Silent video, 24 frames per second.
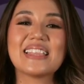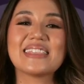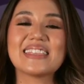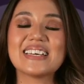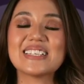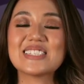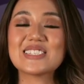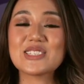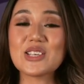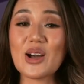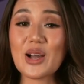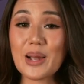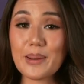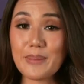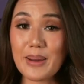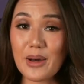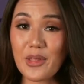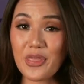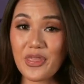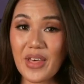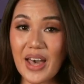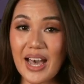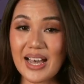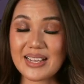Let's talk
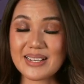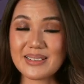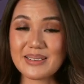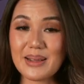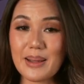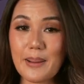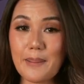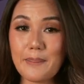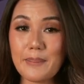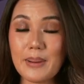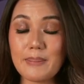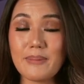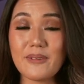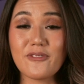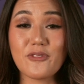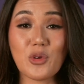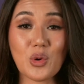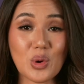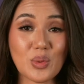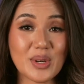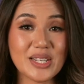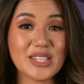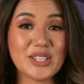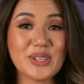about that. But
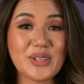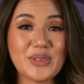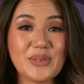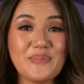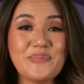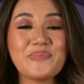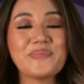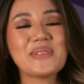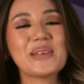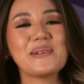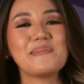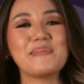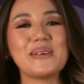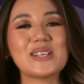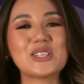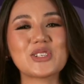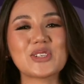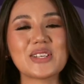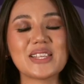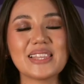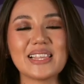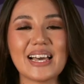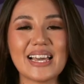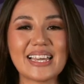before we do, make
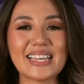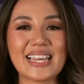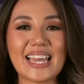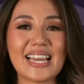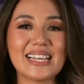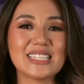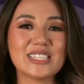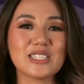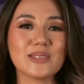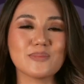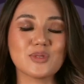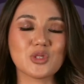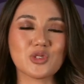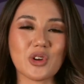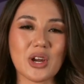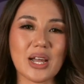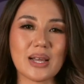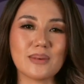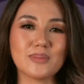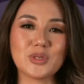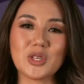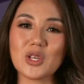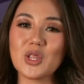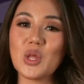sure to like and
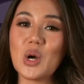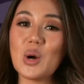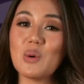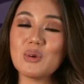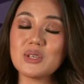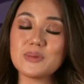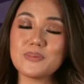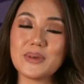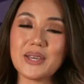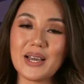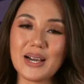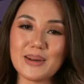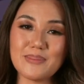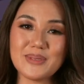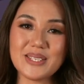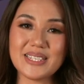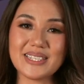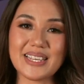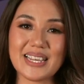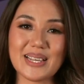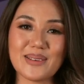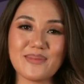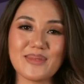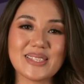subscribe so you'll always be up to
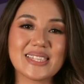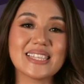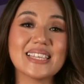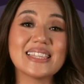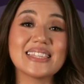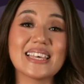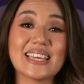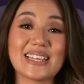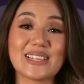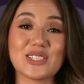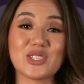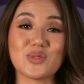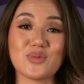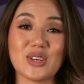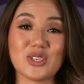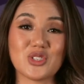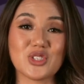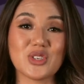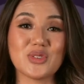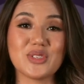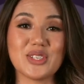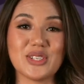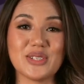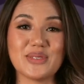date with the latest
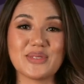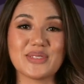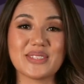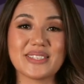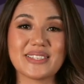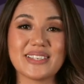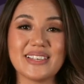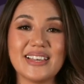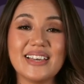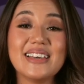retro news.